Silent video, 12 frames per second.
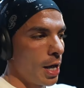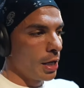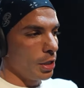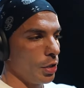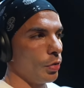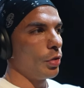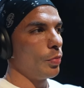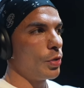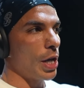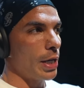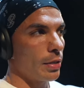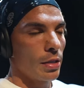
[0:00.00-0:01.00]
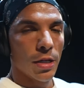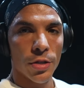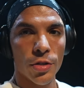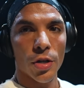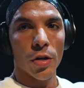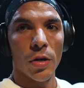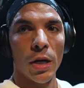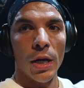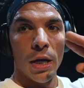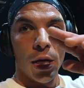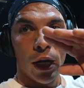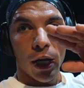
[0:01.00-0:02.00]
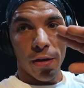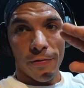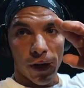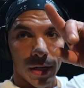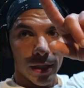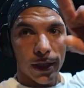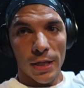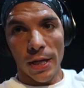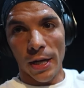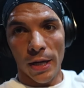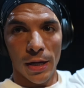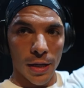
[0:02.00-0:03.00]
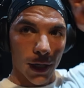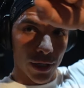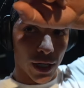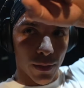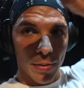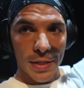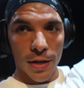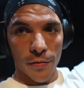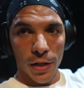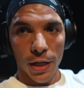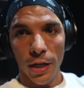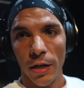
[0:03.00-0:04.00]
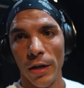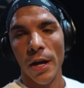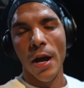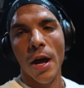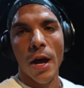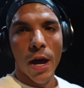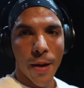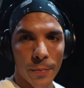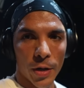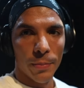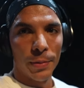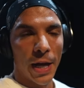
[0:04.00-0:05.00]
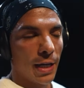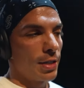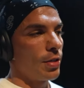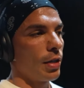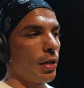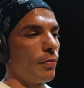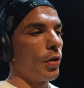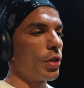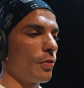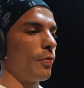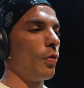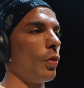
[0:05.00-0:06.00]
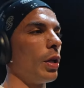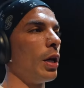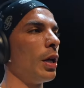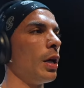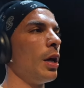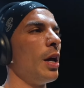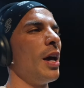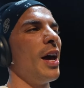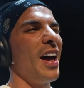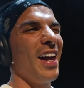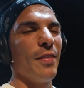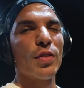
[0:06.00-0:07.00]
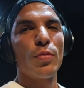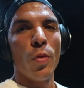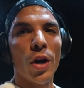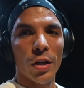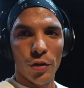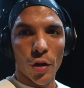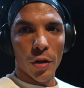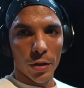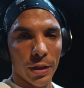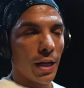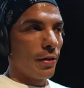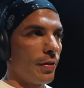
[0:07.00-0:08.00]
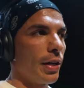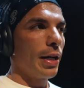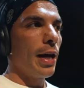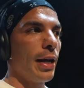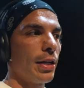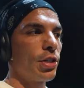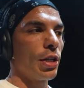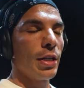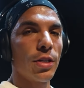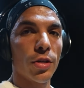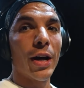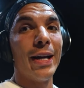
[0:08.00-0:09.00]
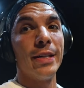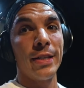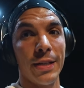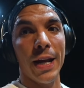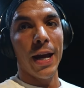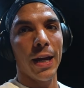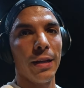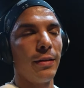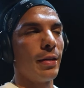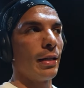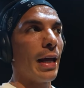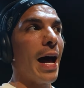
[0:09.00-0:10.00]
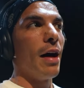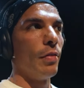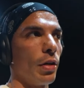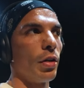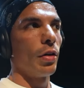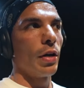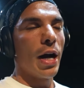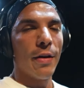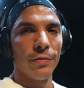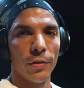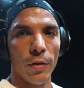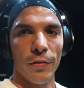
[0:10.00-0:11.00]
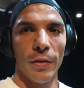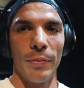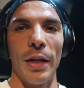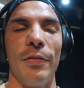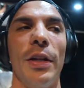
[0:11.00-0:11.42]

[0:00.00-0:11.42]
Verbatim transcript: YouTube channel. So if it is, it's gonna be somewhere here. I'm gonna plug it so you can watch a full. It was more a talk than a workout actually, so I stayed an hour longer after we filmed that